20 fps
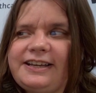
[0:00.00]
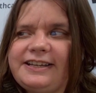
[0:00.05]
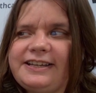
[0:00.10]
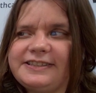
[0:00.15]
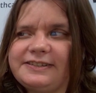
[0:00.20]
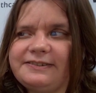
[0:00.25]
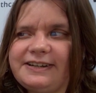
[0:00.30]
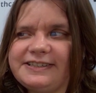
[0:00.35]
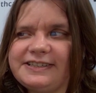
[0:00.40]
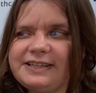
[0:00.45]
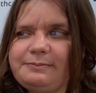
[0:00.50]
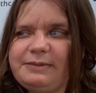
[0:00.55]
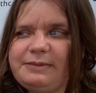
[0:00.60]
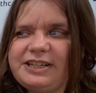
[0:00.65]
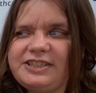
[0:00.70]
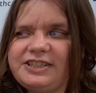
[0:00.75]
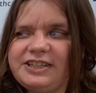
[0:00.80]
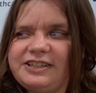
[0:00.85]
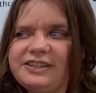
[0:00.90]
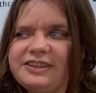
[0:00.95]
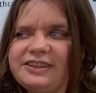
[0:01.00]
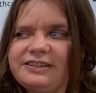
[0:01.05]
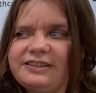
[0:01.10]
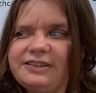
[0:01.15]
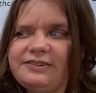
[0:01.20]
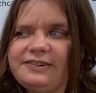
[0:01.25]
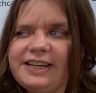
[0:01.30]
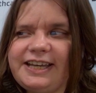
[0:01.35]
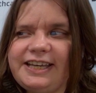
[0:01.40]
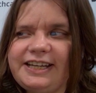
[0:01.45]
So as I mentioned, they're
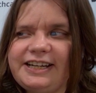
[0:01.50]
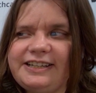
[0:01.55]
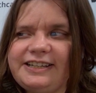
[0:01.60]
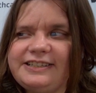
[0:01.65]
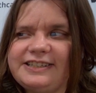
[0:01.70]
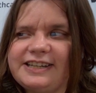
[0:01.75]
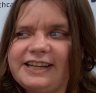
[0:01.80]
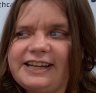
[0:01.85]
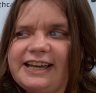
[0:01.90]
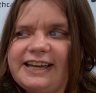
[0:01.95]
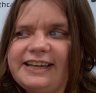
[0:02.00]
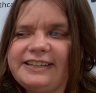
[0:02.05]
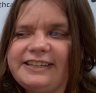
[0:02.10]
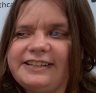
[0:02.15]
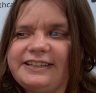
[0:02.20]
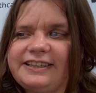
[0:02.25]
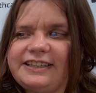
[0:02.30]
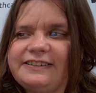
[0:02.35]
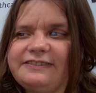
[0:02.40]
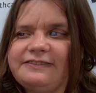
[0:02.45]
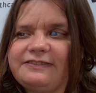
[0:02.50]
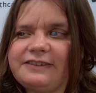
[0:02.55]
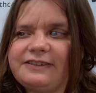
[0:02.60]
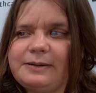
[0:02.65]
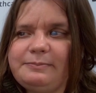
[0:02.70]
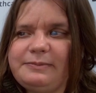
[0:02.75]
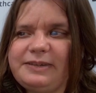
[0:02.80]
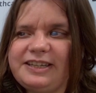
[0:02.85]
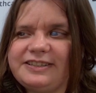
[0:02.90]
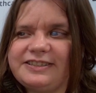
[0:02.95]
located diagonally
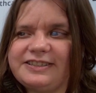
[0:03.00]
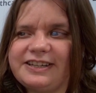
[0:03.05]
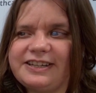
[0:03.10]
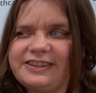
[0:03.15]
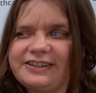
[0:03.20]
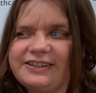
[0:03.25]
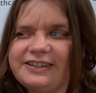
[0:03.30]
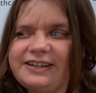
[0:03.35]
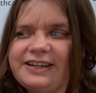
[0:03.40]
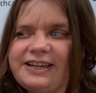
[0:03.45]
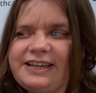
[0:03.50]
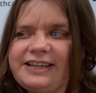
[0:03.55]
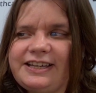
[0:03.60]
from each other.